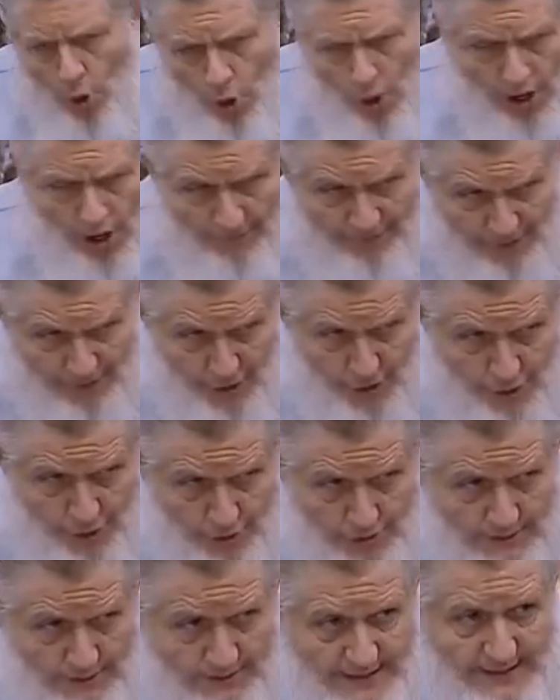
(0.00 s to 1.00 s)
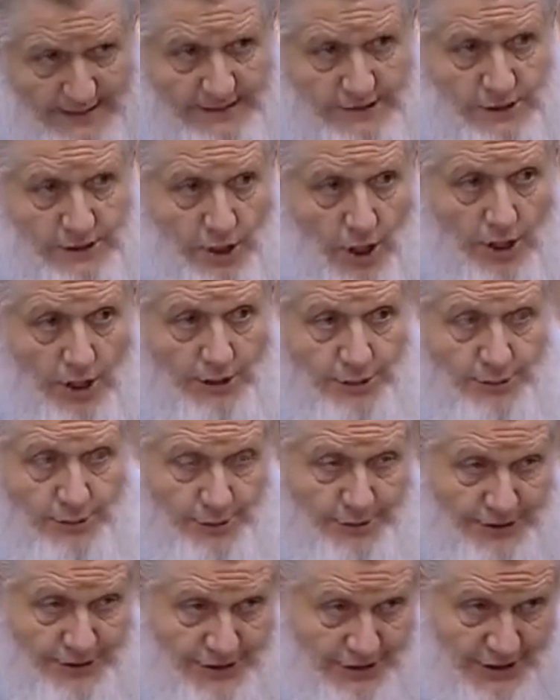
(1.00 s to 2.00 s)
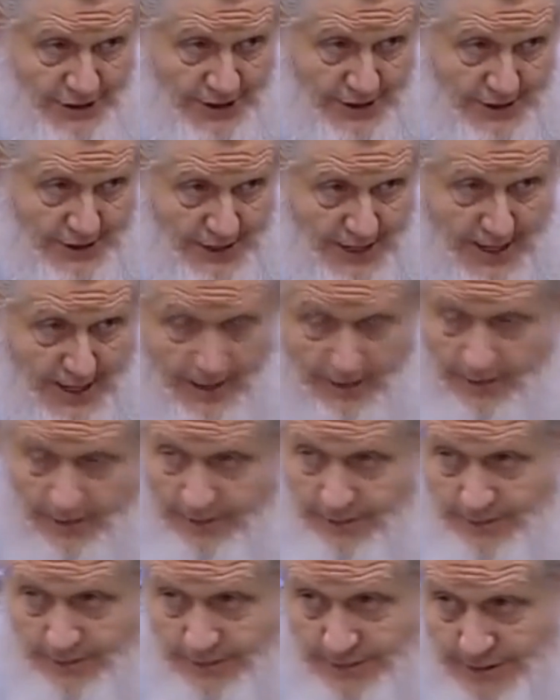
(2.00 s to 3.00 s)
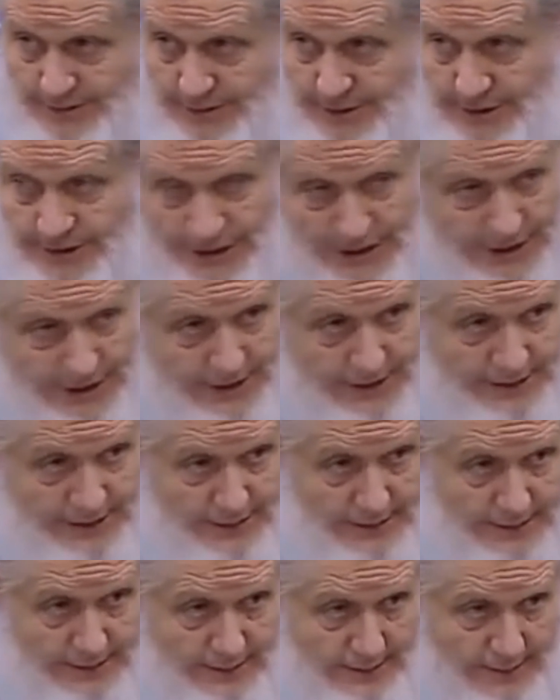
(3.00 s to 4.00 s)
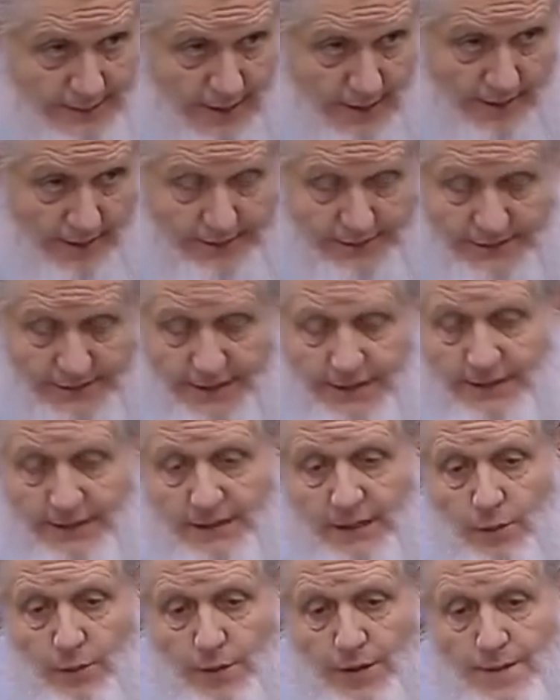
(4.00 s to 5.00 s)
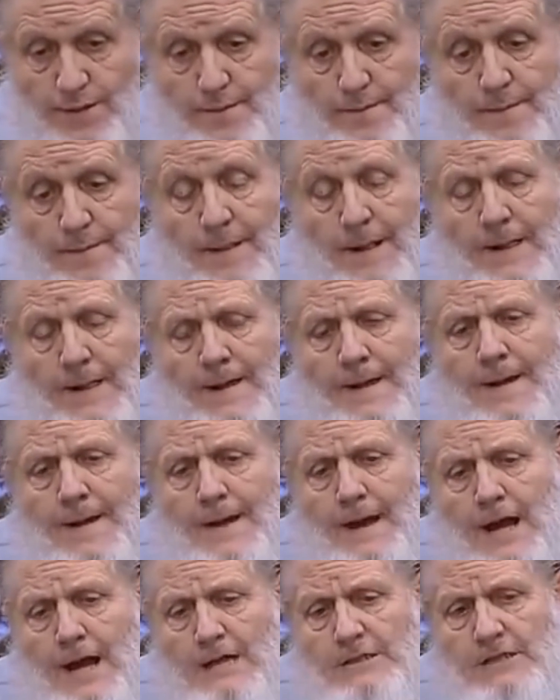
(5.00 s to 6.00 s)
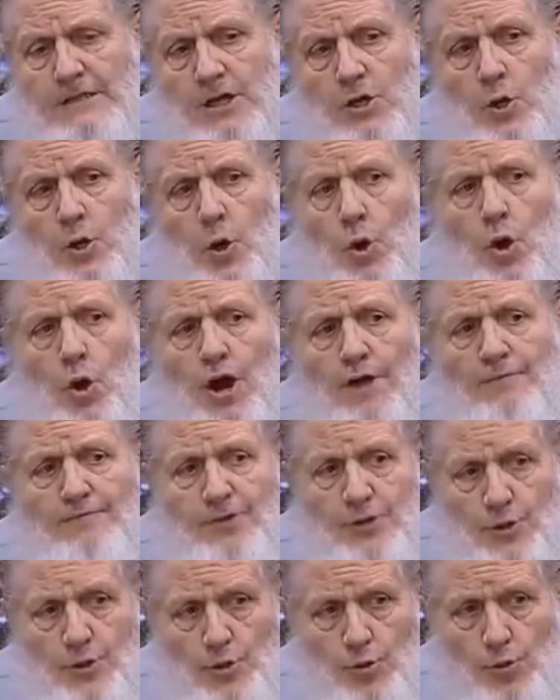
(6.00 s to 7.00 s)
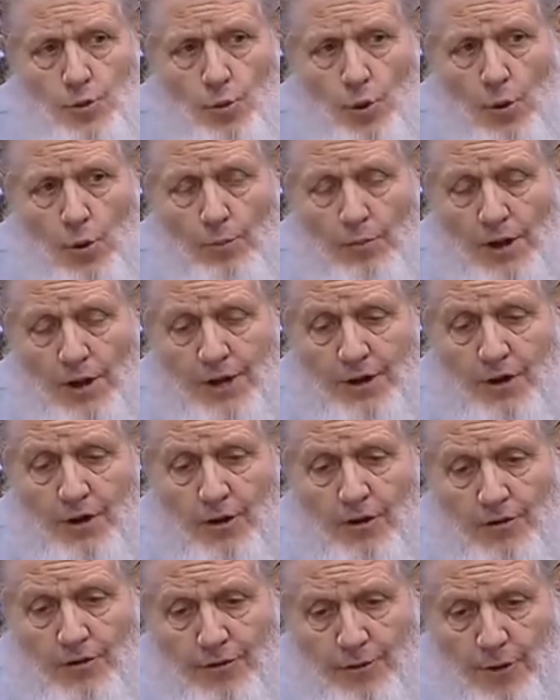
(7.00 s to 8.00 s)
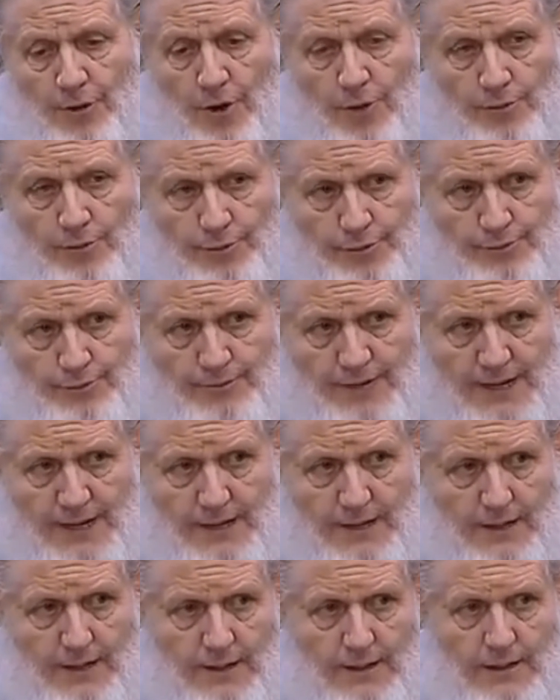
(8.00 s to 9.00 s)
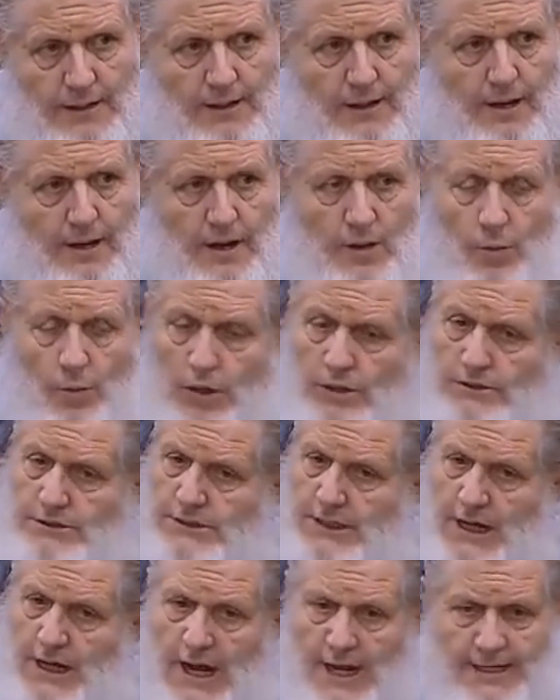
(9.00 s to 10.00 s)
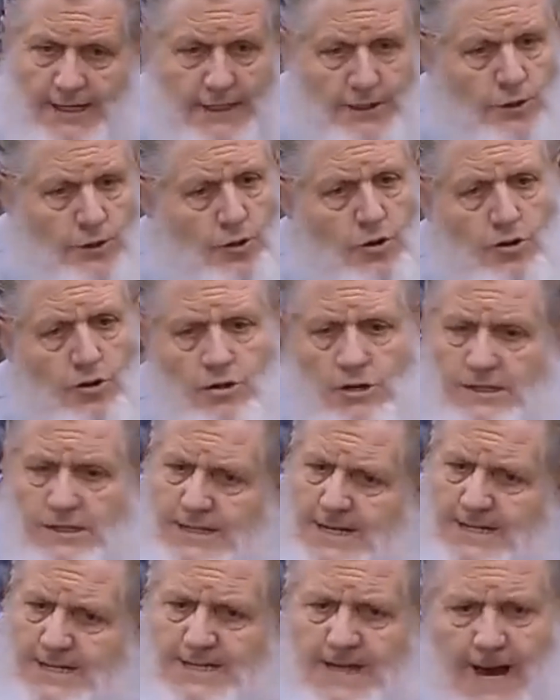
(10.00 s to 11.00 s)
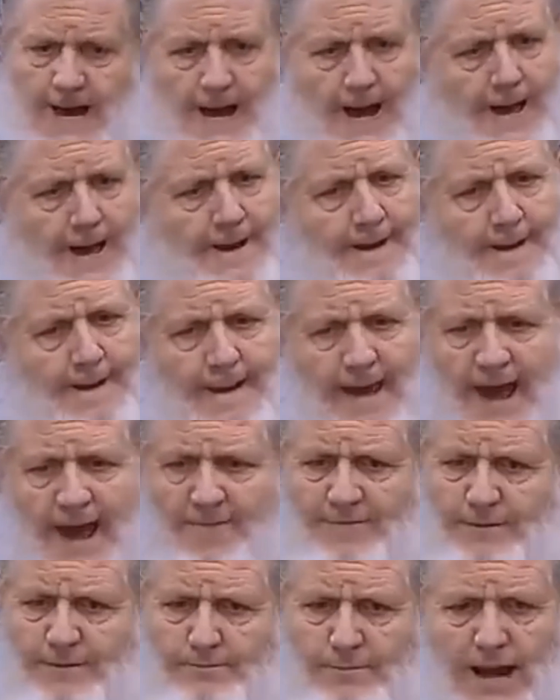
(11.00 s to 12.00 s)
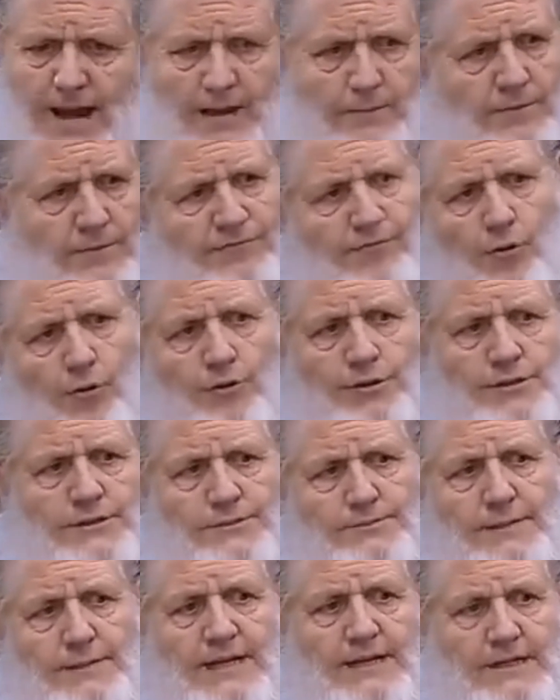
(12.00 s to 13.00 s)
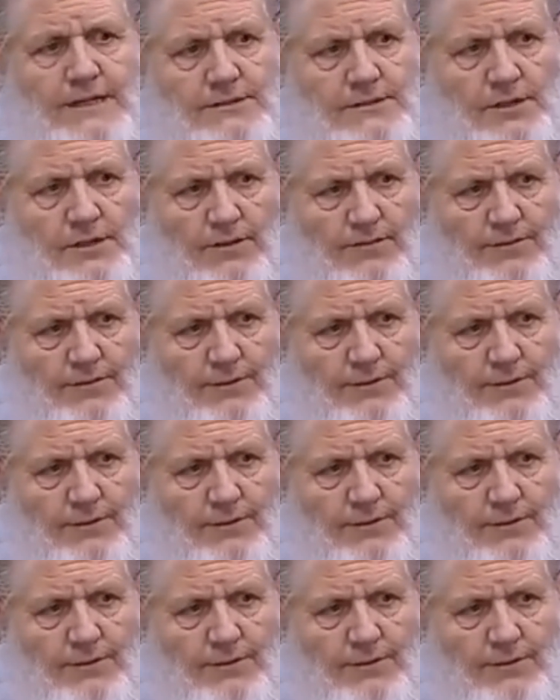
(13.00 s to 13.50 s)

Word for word: who of you, and he's talking to his jinn now. The jinn are sitting there with him. He said, who of you will bring her throne to me? And one said, I could go and get that and have it back before this meeting's